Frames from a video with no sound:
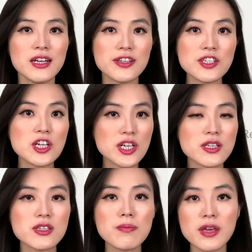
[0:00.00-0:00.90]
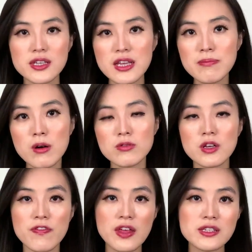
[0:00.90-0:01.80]
These are just some examples
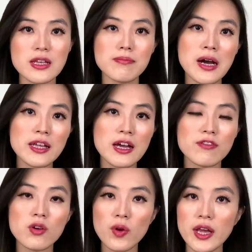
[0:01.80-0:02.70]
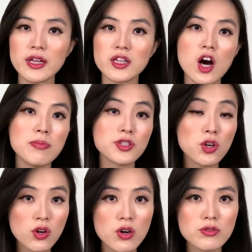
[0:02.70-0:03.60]
of things that might have created
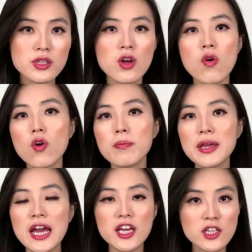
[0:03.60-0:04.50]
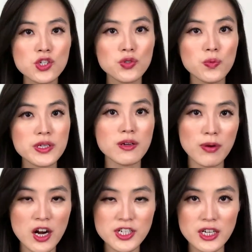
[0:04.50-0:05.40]
obstacles or been an issue with the
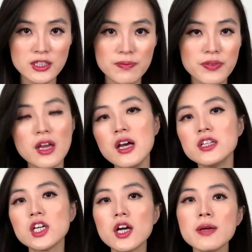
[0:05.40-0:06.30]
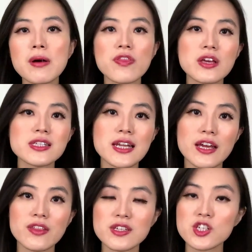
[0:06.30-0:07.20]
project. Talking about things
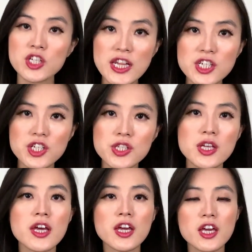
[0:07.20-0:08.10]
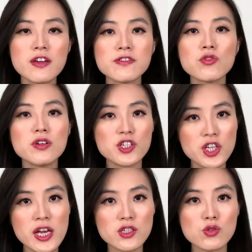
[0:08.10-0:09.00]
like these challenges gives you a
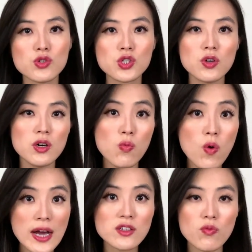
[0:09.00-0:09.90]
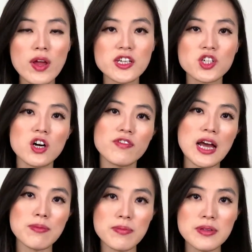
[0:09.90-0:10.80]
chance to show a wide range of
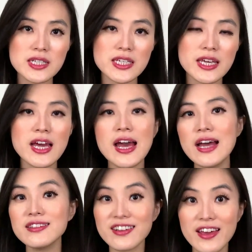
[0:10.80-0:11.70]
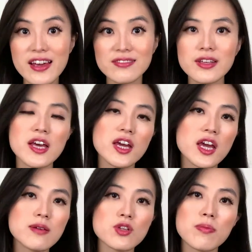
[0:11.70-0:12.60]
capability and again
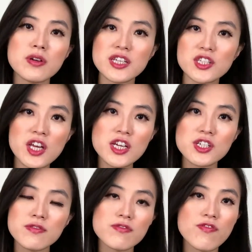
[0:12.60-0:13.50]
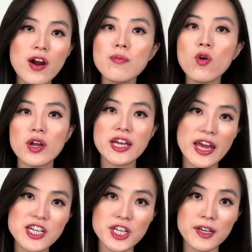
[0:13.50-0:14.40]
keeps your presentation far more
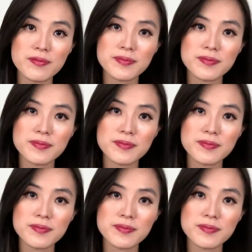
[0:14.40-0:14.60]
engaging.